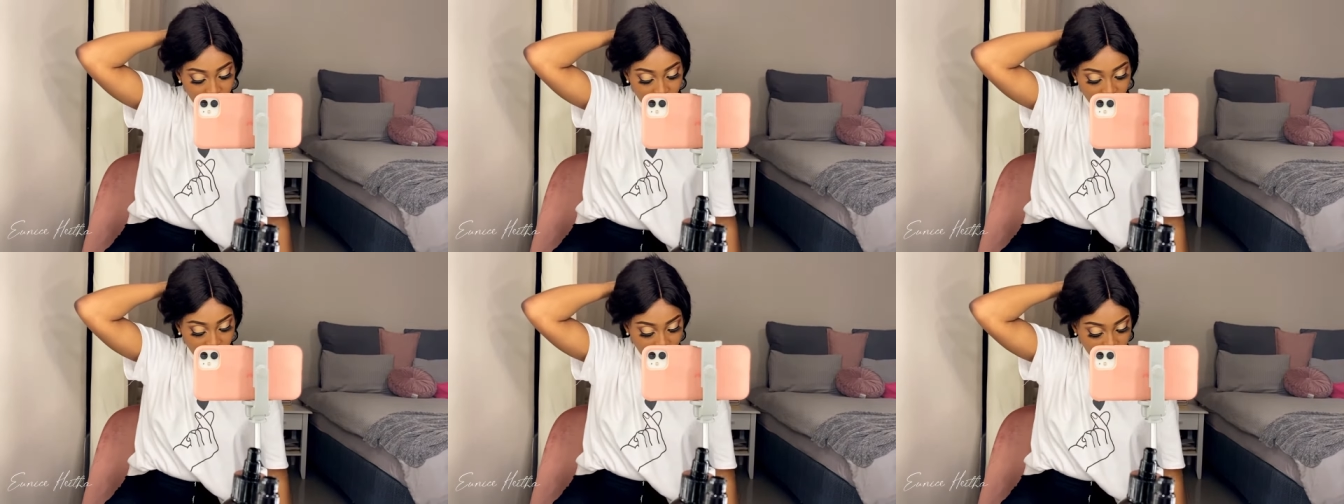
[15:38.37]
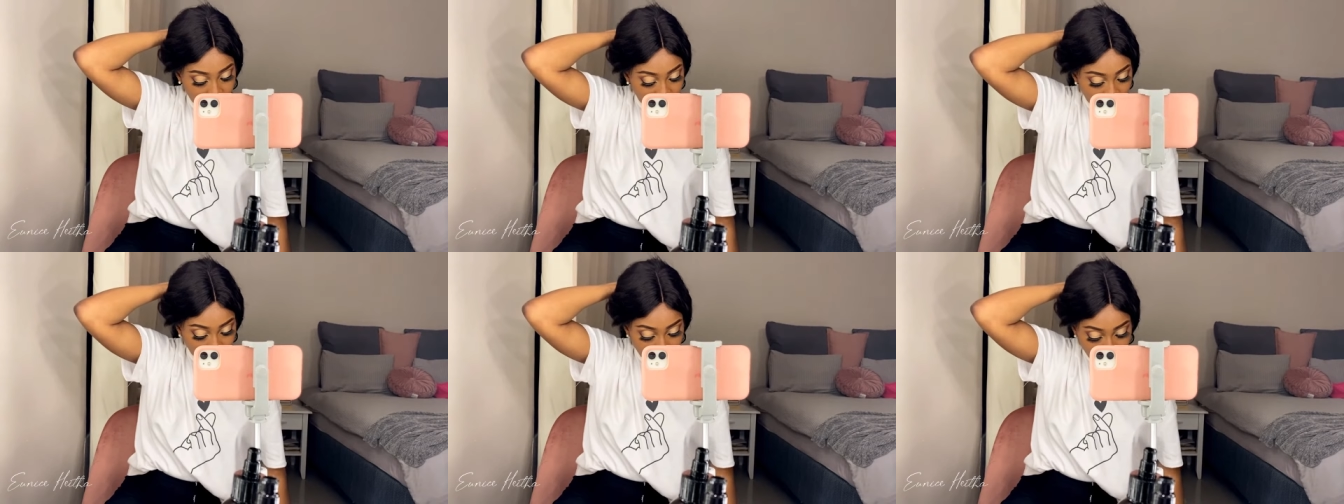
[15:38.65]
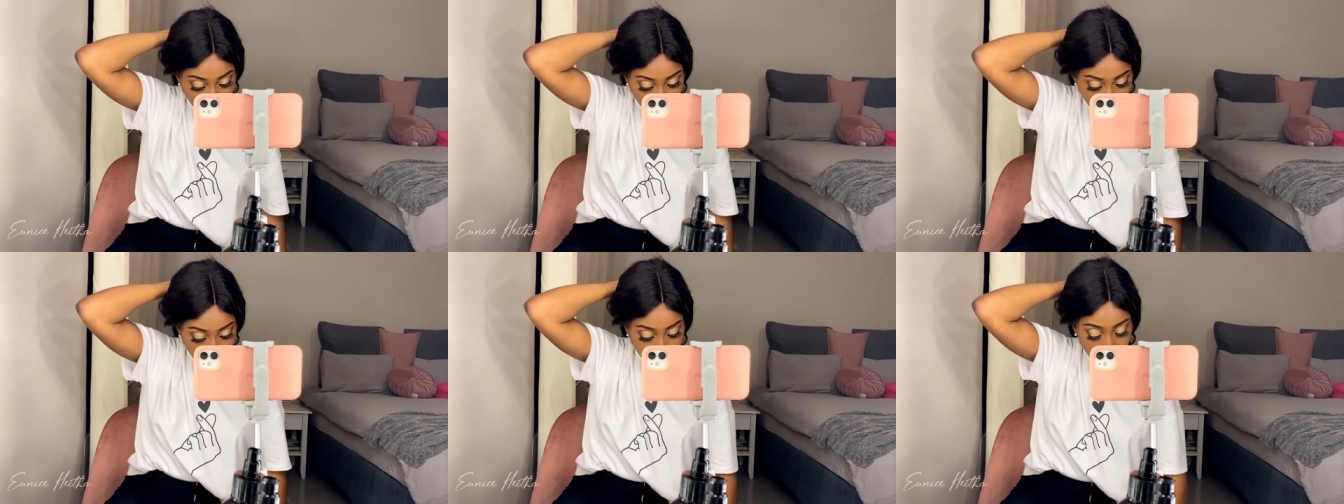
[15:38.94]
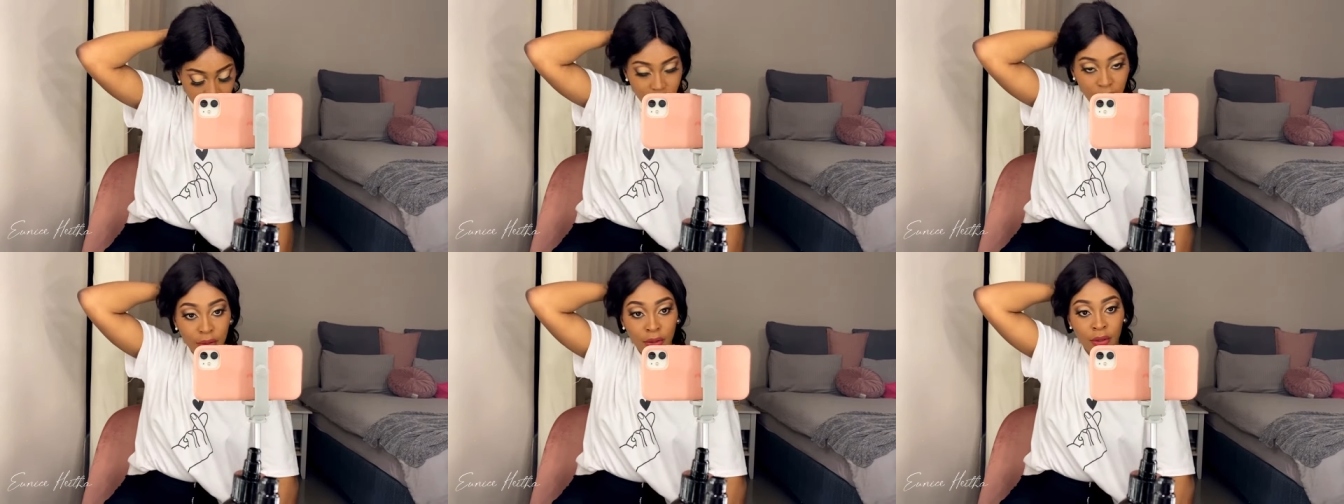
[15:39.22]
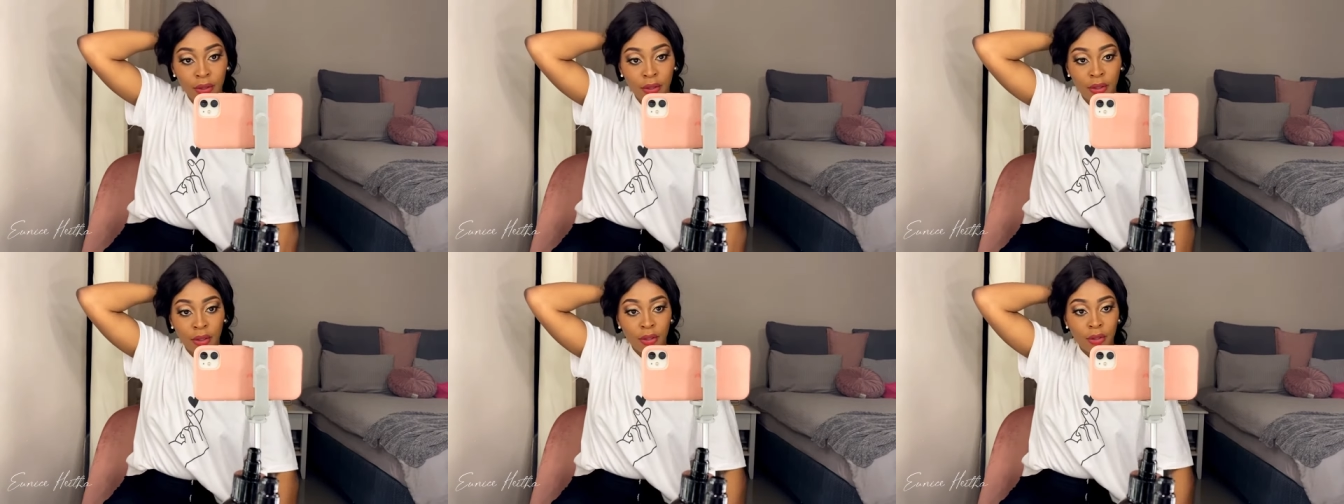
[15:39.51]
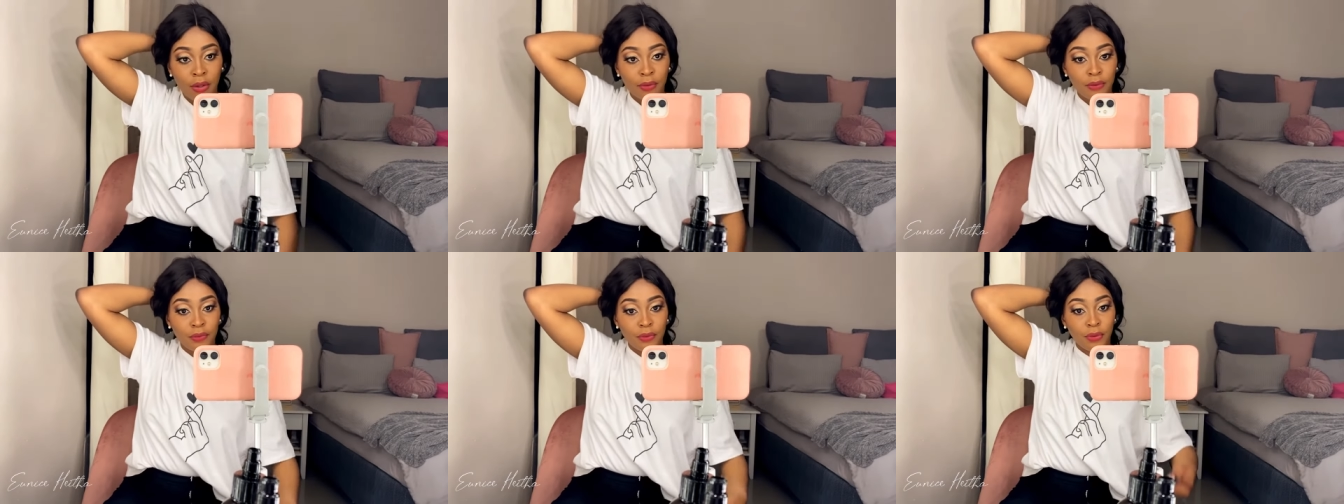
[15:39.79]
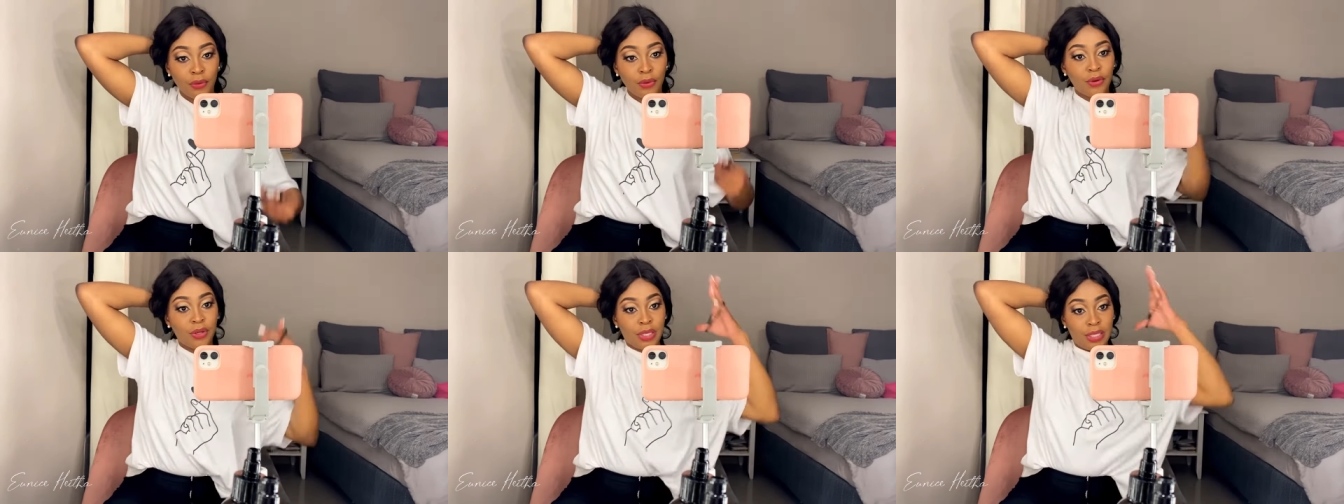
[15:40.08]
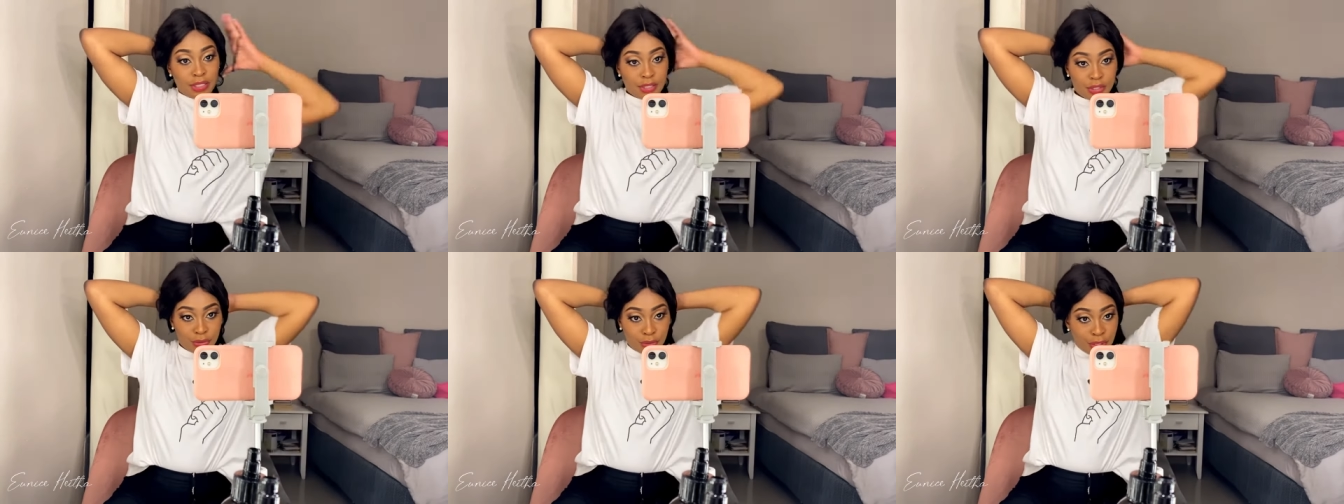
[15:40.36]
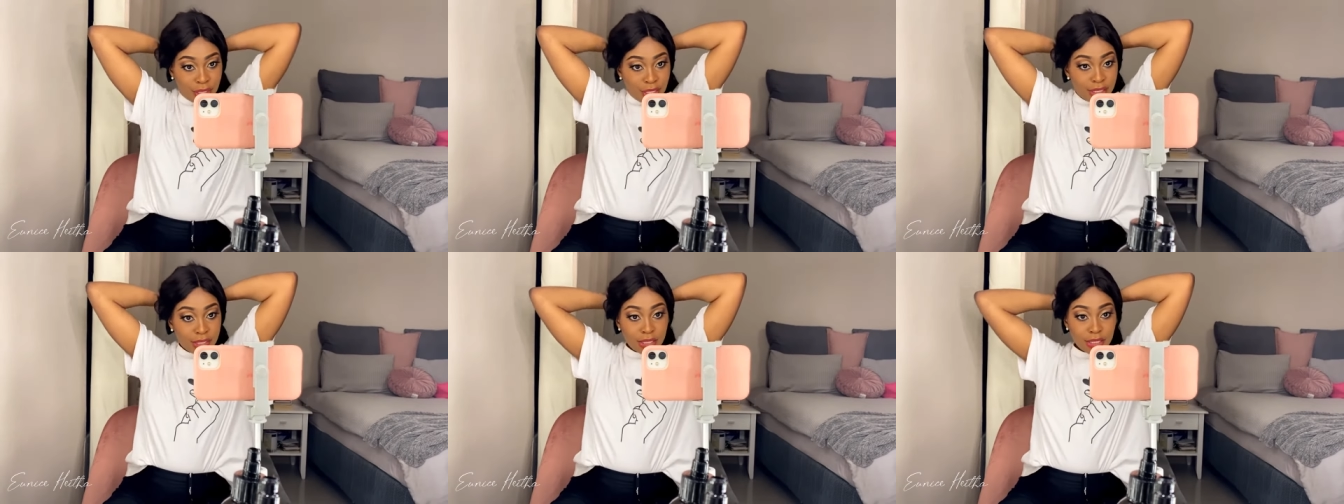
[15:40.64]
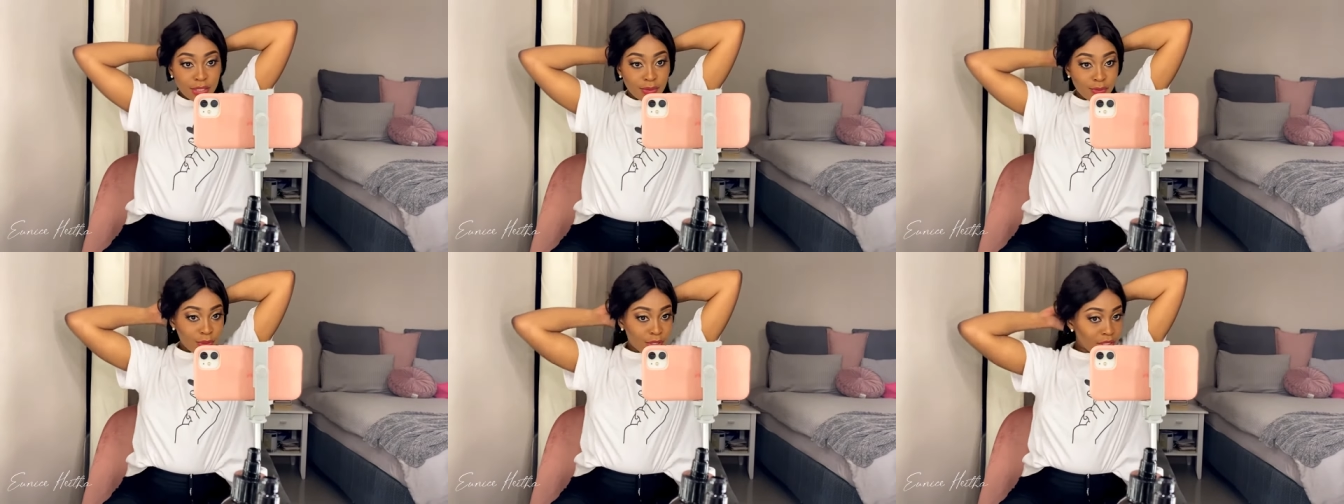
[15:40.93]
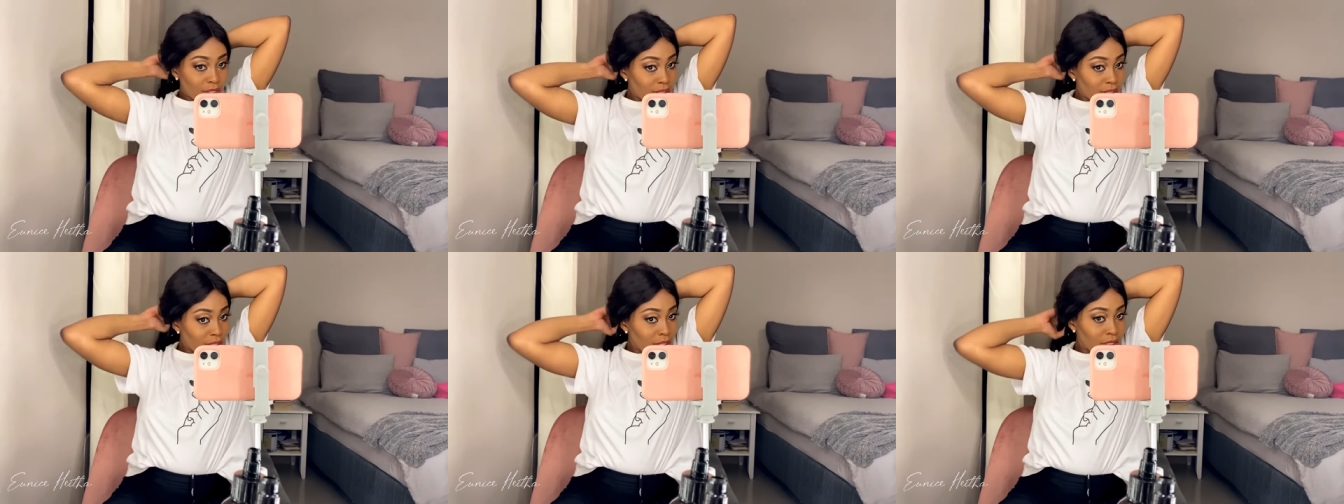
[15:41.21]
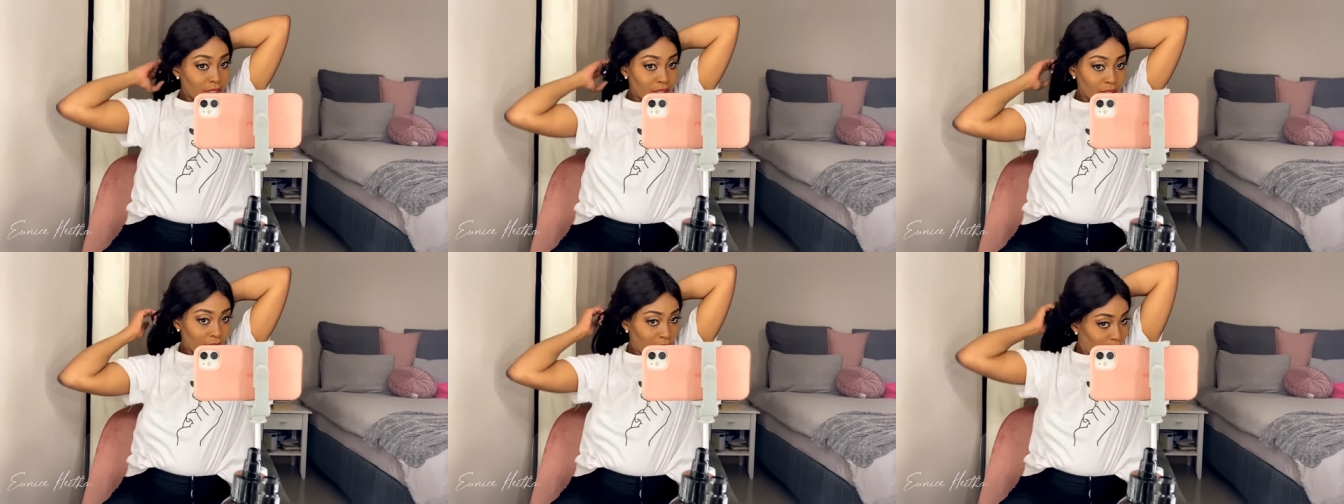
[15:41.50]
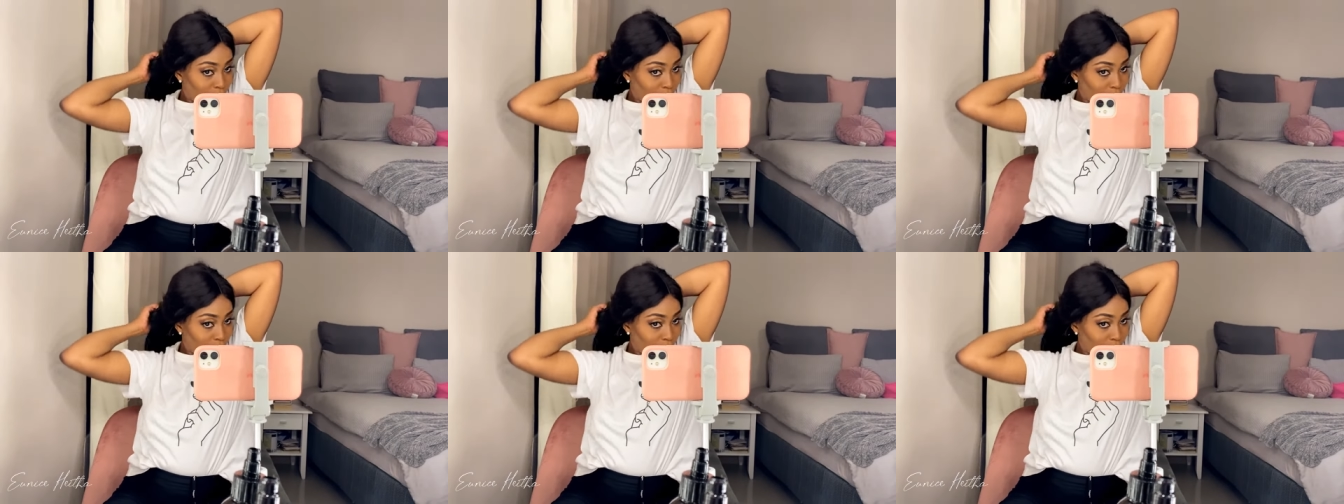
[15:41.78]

I thank God for his grace, his mercies,